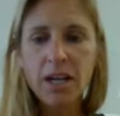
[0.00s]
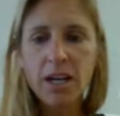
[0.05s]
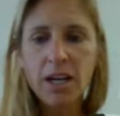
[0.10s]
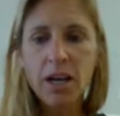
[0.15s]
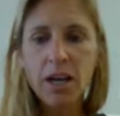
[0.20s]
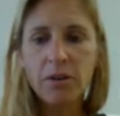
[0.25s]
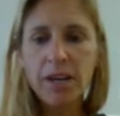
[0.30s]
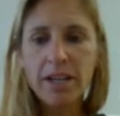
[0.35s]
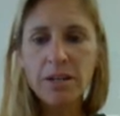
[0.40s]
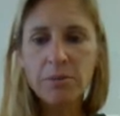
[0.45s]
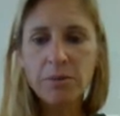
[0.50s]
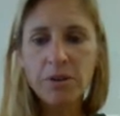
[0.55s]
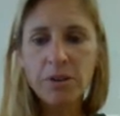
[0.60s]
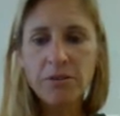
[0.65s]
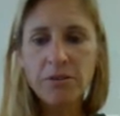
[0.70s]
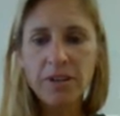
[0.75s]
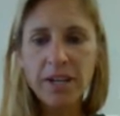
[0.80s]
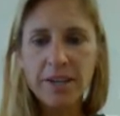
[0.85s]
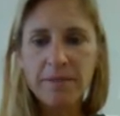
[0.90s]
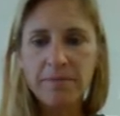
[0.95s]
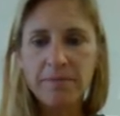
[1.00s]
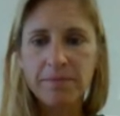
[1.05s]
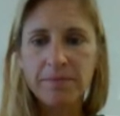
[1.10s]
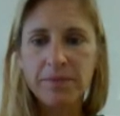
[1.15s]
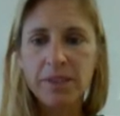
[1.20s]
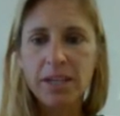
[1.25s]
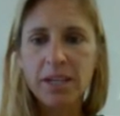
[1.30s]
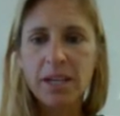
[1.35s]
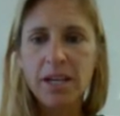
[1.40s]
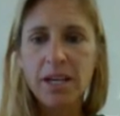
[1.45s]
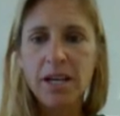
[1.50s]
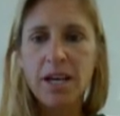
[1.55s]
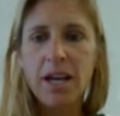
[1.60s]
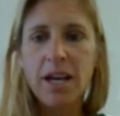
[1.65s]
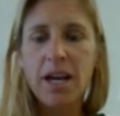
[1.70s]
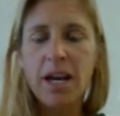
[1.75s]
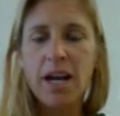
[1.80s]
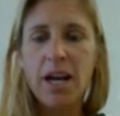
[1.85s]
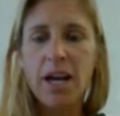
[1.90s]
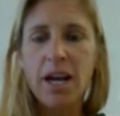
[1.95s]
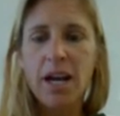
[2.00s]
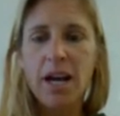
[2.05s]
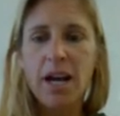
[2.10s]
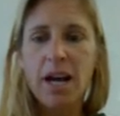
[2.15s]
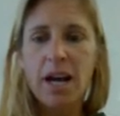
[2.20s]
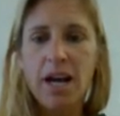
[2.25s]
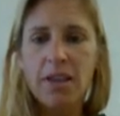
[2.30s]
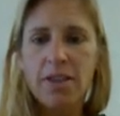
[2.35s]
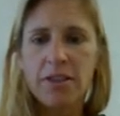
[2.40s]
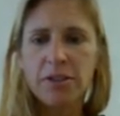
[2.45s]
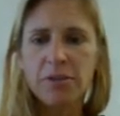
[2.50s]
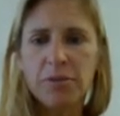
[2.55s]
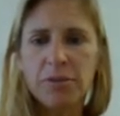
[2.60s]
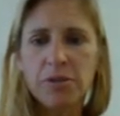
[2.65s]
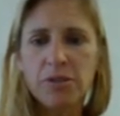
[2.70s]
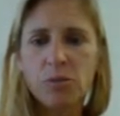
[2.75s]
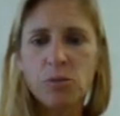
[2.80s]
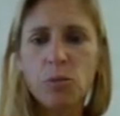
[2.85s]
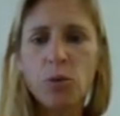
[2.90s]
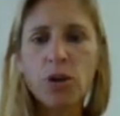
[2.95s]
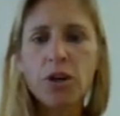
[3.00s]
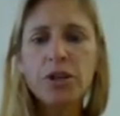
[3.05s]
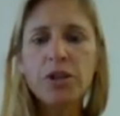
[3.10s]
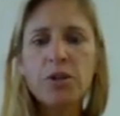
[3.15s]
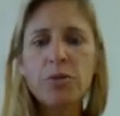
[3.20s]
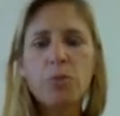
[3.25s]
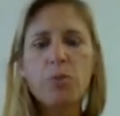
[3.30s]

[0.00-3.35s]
Okay, number 3. This one's worded